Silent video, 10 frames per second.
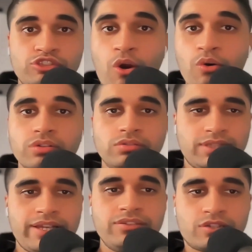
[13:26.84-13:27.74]
totaled
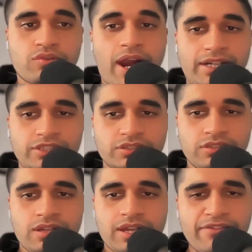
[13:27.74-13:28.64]
in the crash,
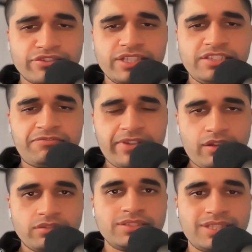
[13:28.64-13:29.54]
after he's
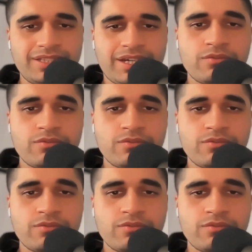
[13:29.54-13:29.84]
failed to get